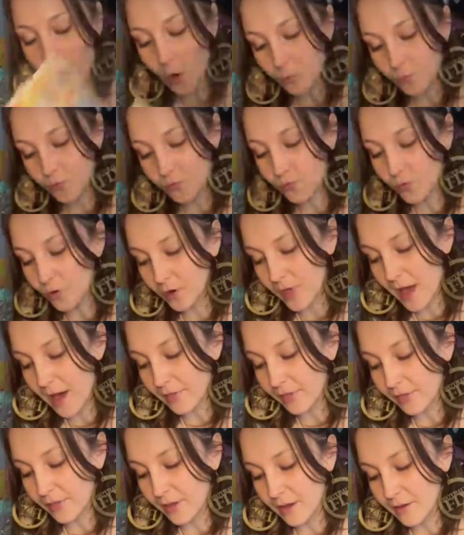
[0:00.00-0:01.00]
hope for
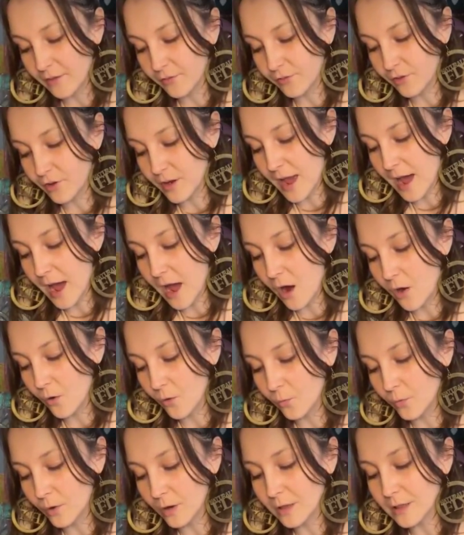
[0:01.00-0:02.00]
that thing for
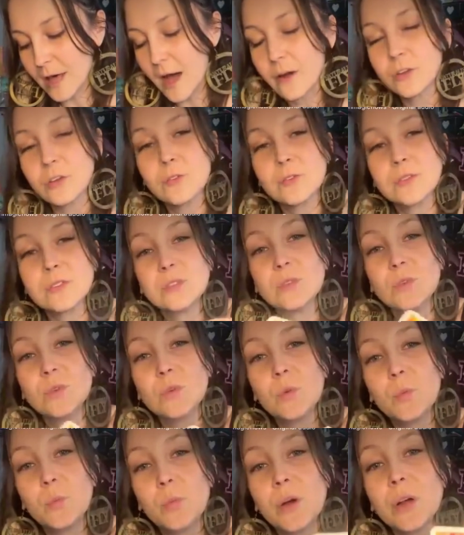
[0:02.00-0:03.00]
now will allow you
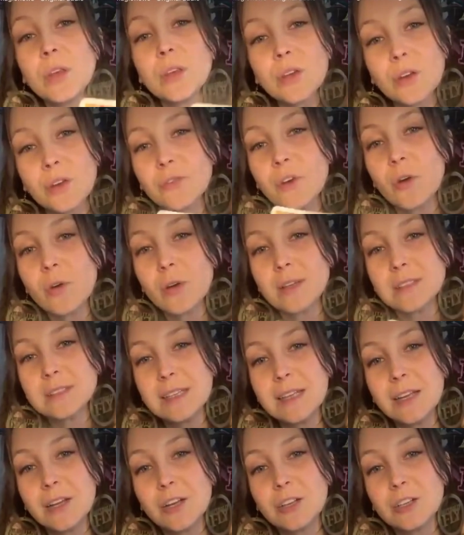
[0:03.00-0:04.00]
to put your focus
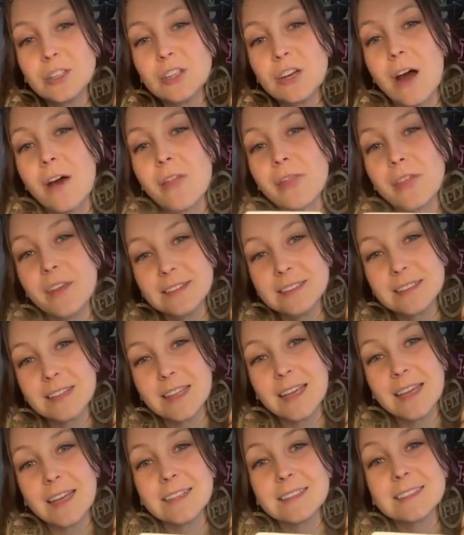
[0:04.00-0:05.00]
and energy on this
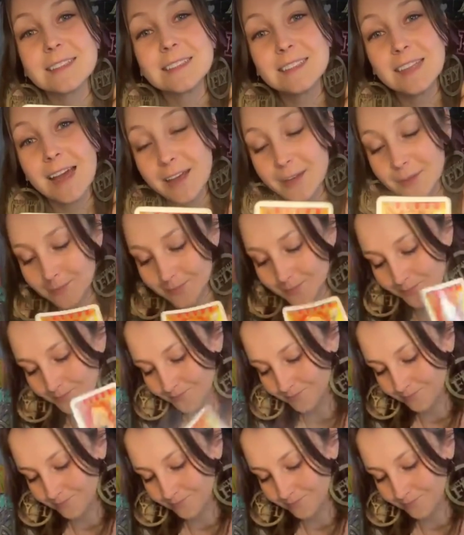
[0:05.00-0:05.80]
thing instead.